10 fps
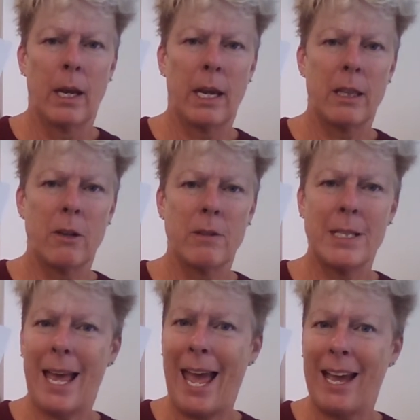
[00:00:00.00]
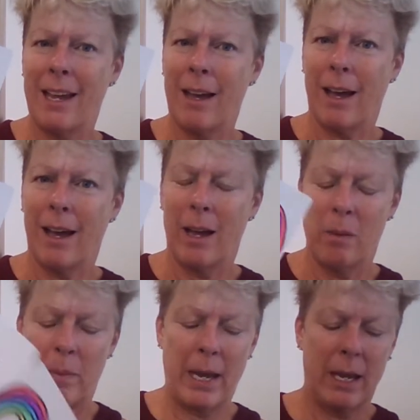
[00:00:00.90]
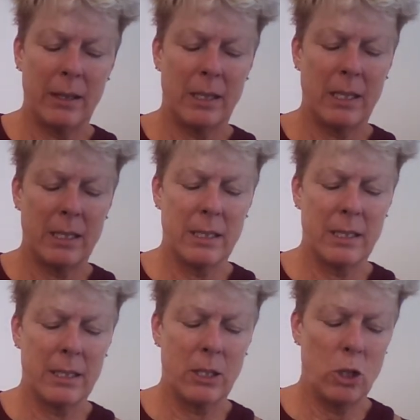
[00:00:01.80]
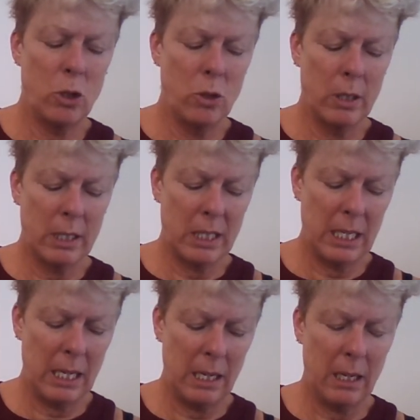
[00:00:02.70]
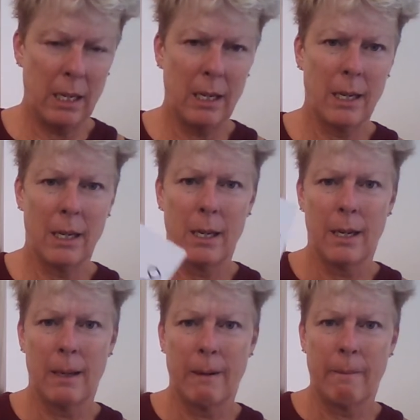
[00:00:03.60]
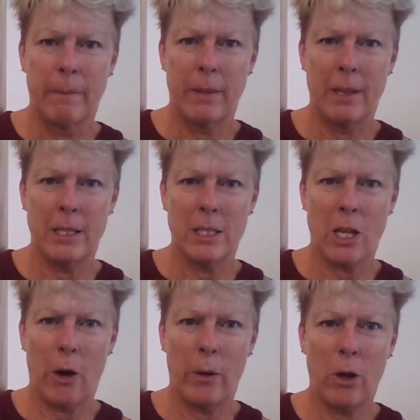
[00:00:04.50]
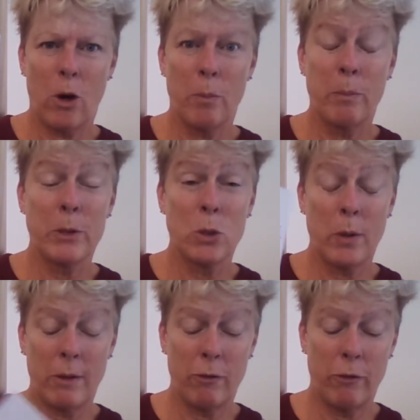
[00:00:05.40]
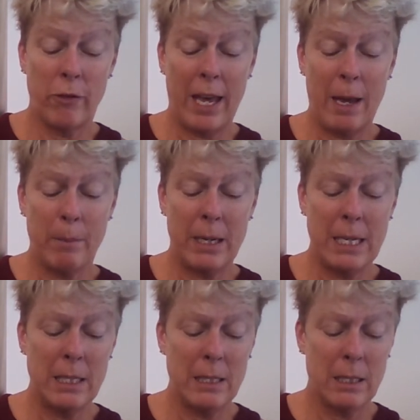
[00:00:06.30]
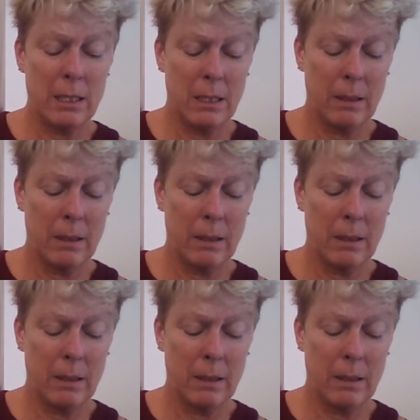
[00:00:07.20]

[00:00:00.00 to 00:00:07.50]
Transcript: And there is anger about this unity that's going on between families.